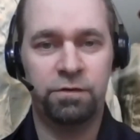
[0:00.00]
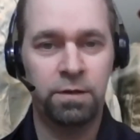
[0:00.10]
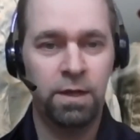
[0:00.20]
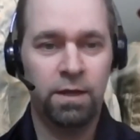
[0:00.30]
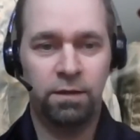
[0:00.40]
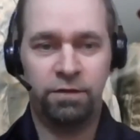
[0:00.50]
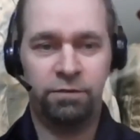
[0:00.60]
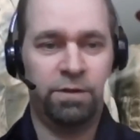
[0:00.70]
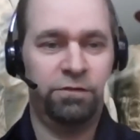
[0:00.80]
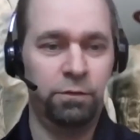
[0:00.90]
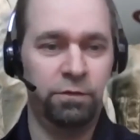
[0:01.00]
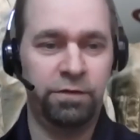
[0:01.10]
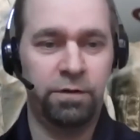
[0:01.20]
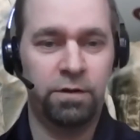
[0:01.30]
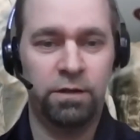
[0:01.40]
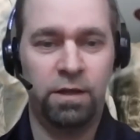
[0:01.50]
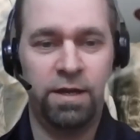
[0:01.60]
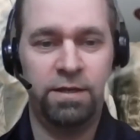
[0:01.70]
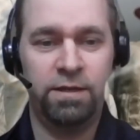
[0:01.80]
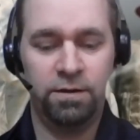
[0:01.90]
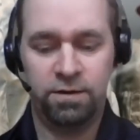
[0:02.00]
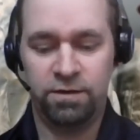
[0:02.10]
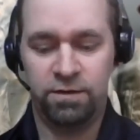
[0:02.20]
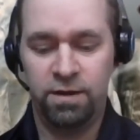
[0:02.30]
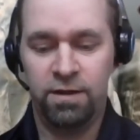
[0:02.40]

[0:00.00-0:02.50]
And lots of my students that are online here can